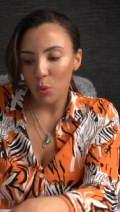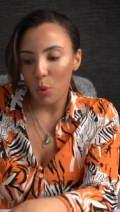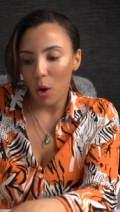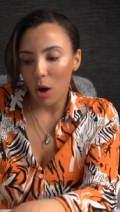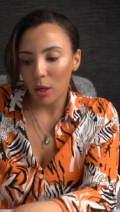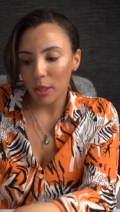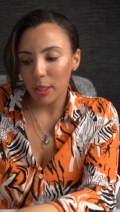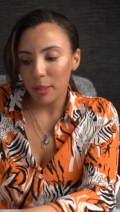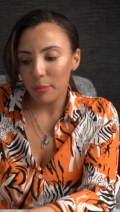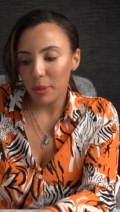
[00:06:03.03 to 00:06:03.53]

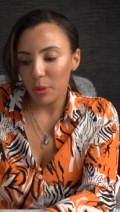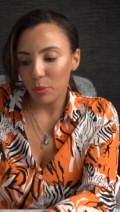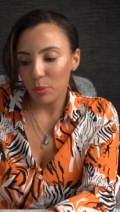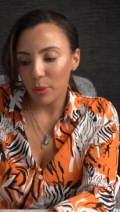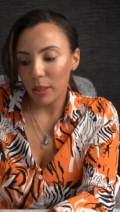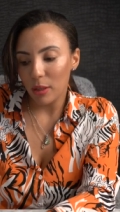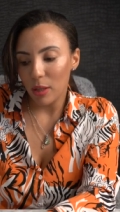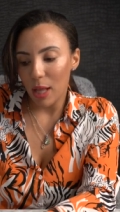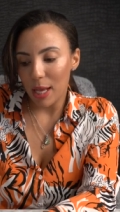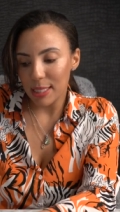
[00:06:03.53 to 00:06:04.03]
are going to be
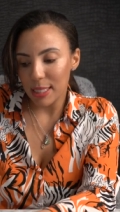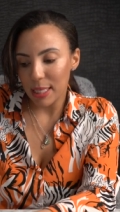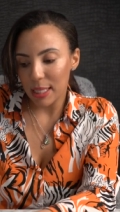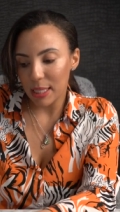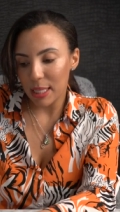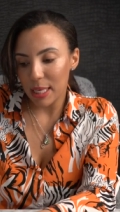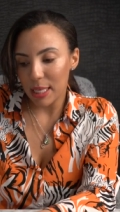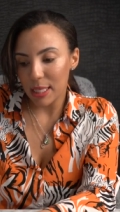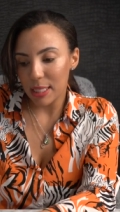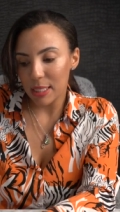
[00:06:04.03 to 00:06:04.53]

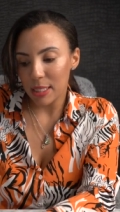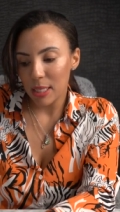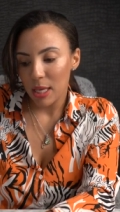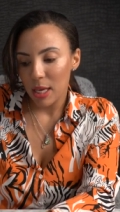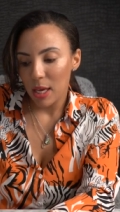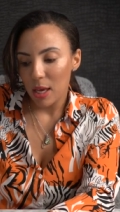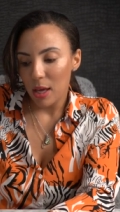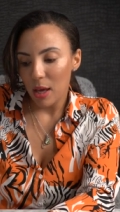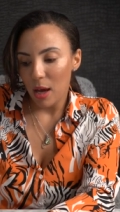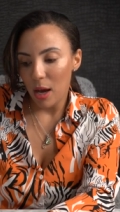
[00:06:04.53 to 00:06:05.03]
realizing things
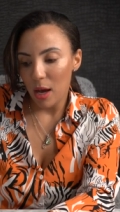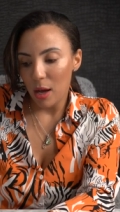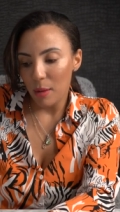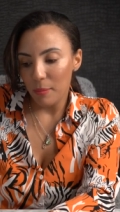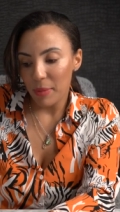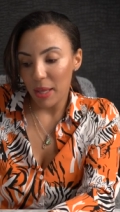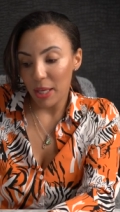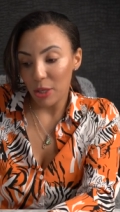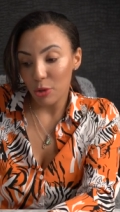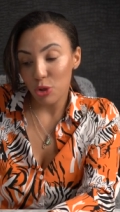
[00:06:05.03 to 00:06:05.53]

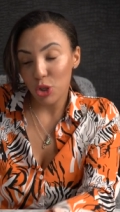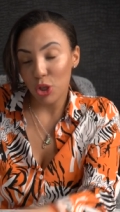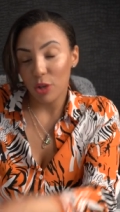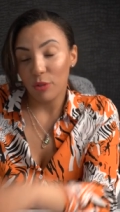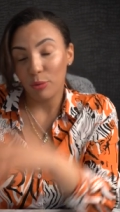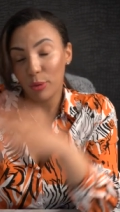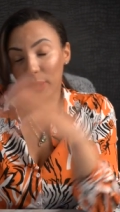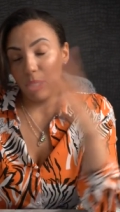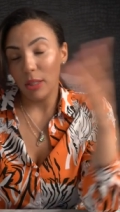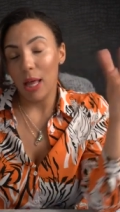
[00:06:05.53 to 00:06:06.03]
that you should
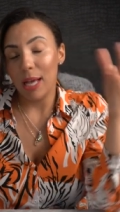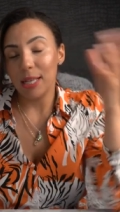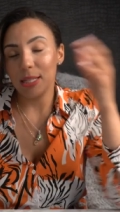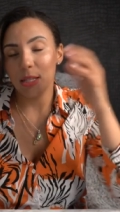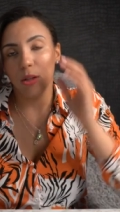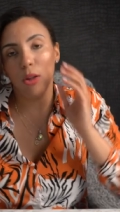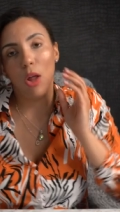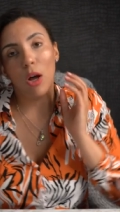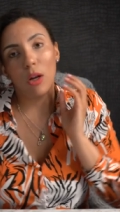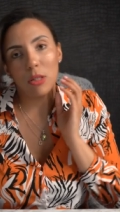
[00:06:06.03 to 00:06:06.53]
have
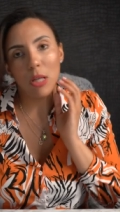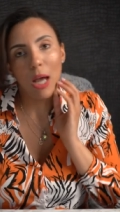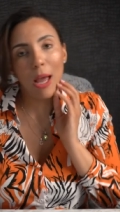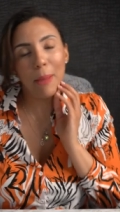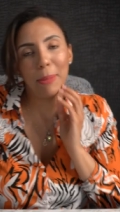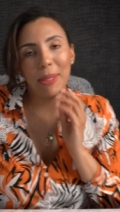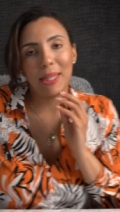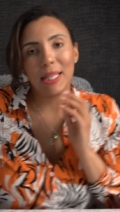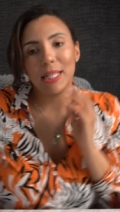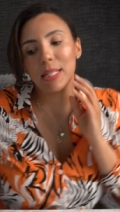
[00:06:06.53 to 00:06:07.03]
realized a long
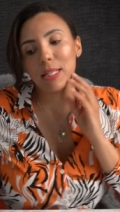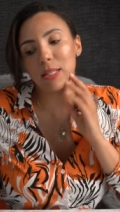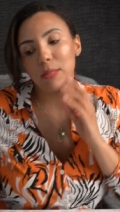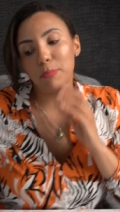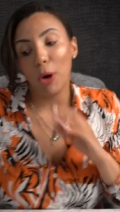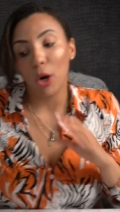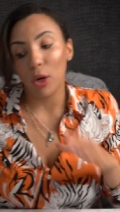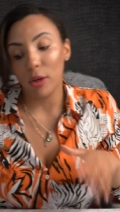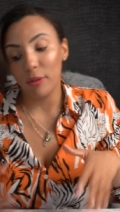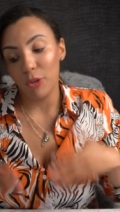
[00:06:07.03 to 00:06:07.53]
time, but this is
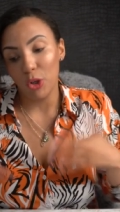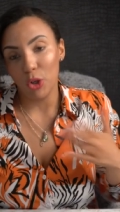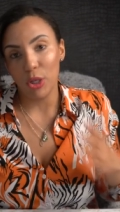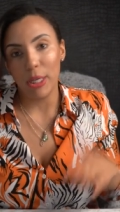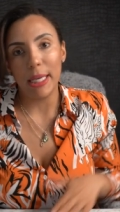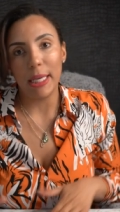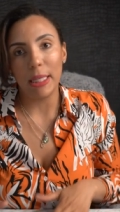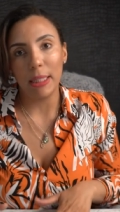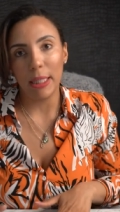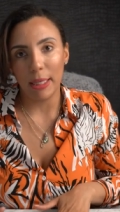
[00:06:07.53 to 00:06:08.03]
part of your
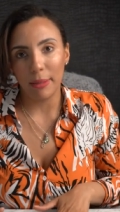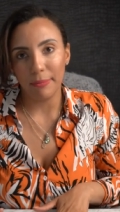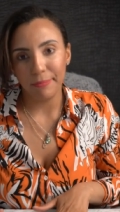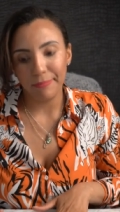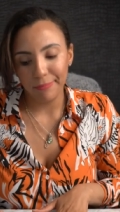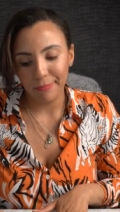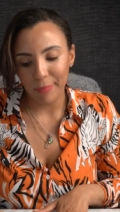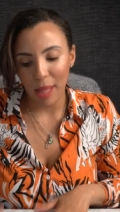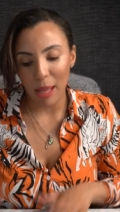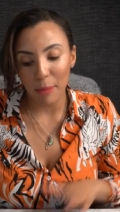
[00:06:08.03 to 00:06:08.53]
healing
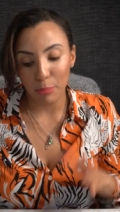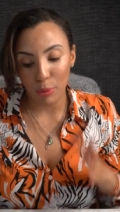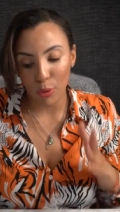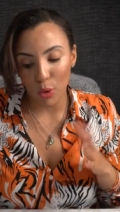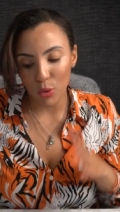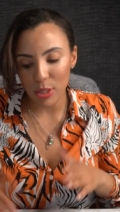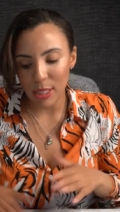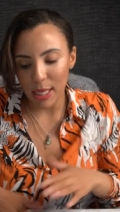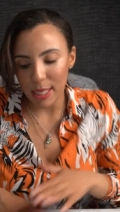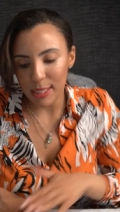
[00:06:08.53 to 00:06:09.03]
and
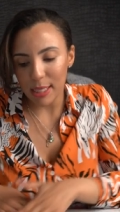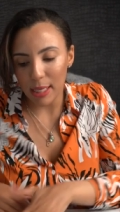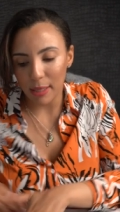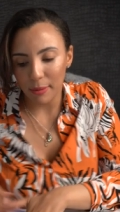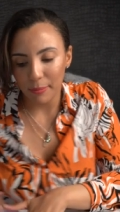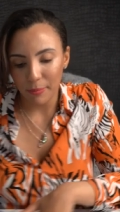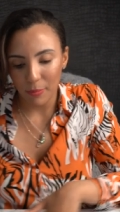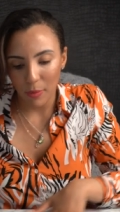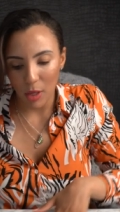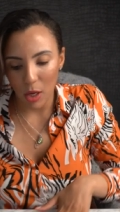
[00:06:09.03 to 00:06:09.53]

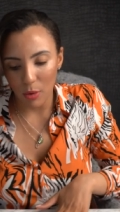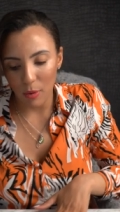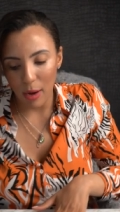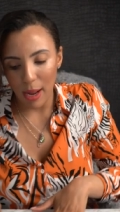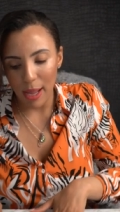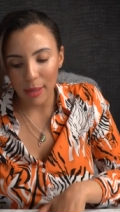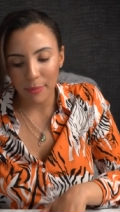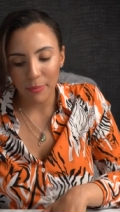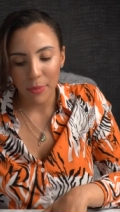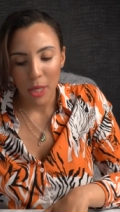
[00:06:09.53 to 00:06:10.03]
processing. All
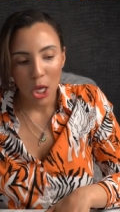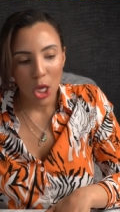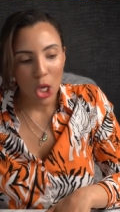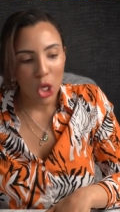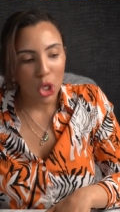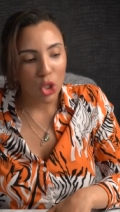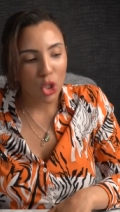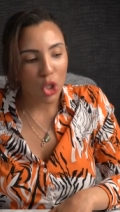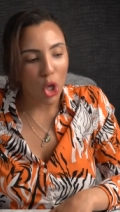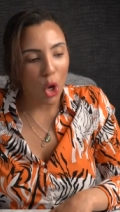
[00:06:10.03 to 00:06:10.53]
right,
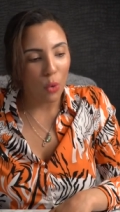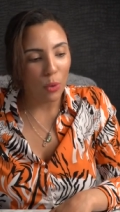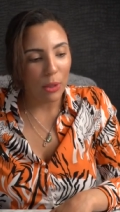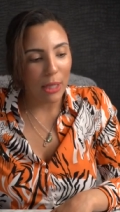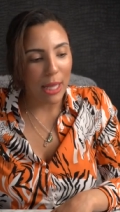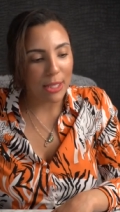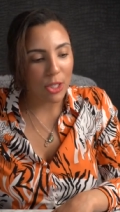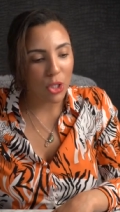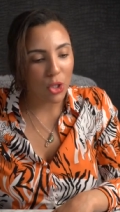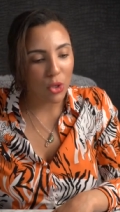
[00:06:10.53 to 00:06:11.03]
so
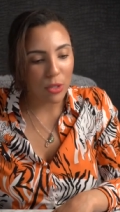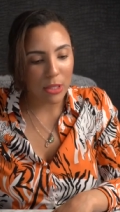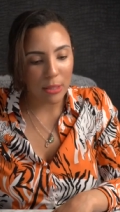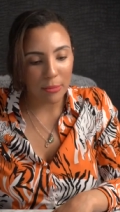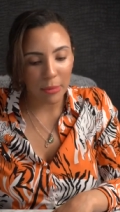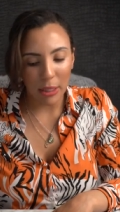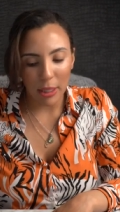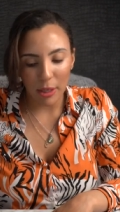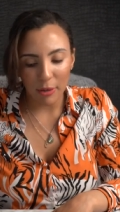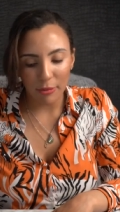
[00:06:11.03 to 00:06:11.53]
let's do
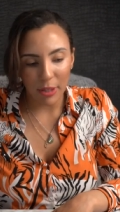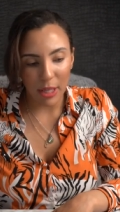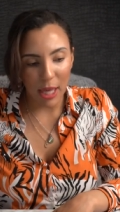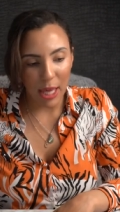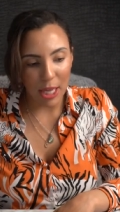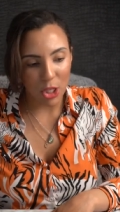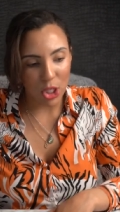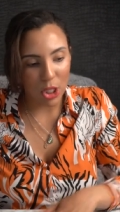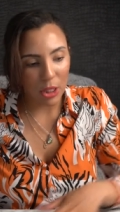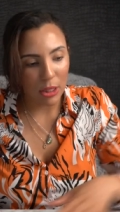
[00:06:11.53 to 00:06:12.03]
some
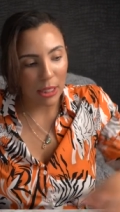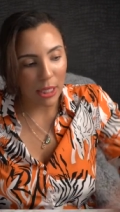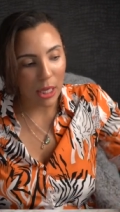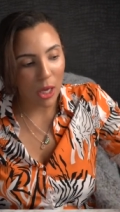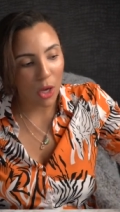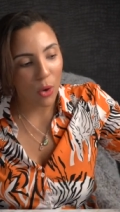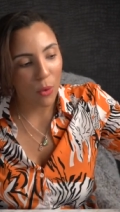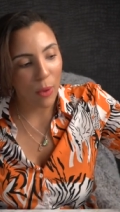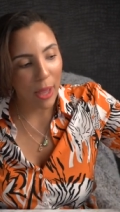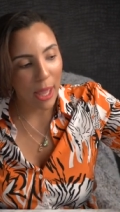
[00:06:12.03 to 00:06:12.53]
clarification,
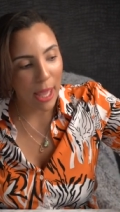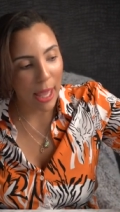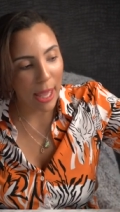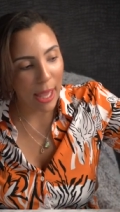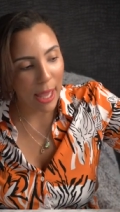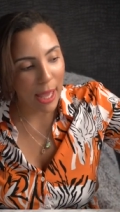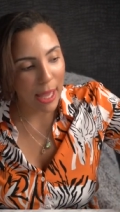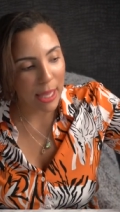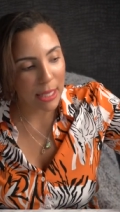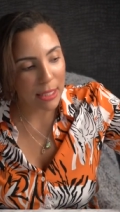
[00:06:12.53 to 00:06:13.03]
Leo,
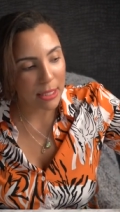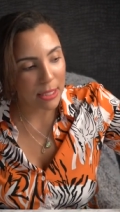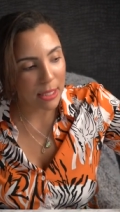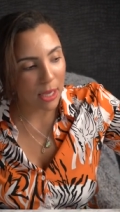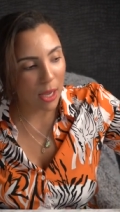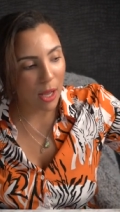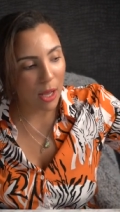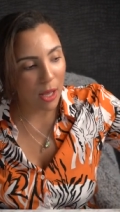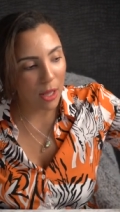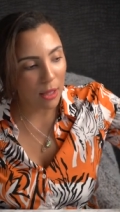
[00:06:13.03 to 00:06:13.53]
and
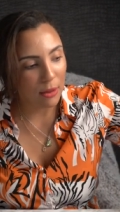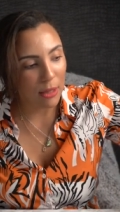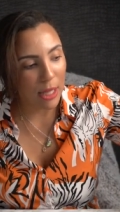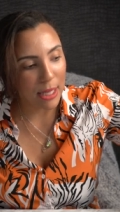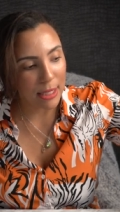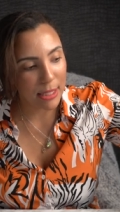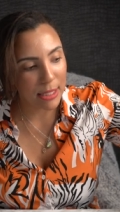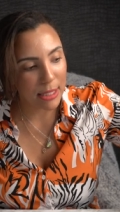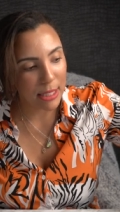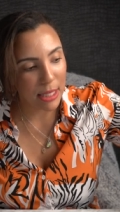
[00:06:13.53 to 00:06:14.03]

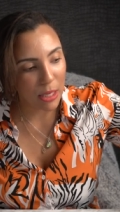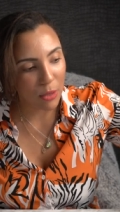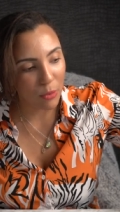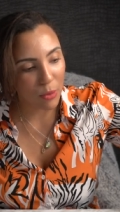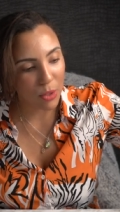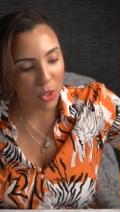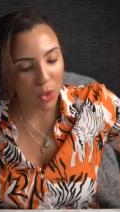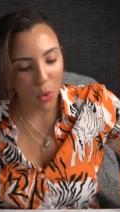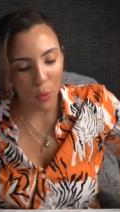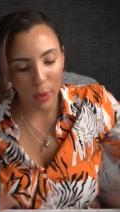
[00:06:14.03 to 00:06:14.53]
let's see
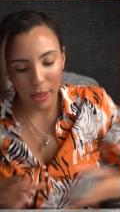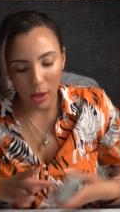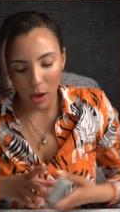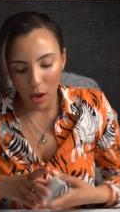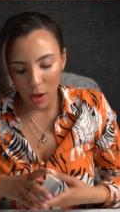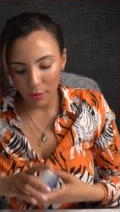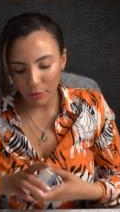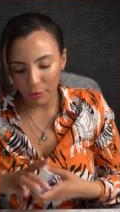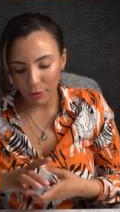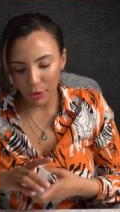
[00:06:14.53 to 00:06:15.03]
what's going
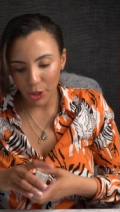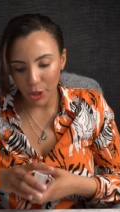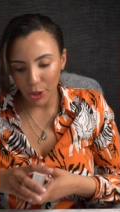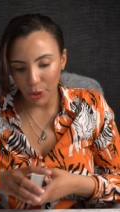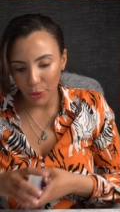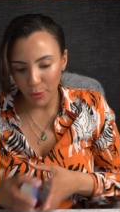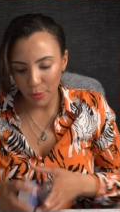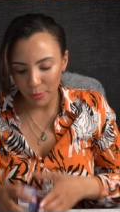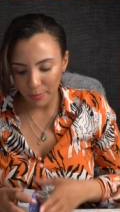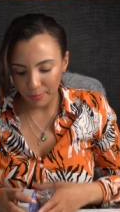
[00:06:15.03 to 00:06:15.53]
on for
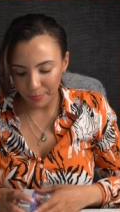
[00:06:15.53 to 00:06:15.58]
you.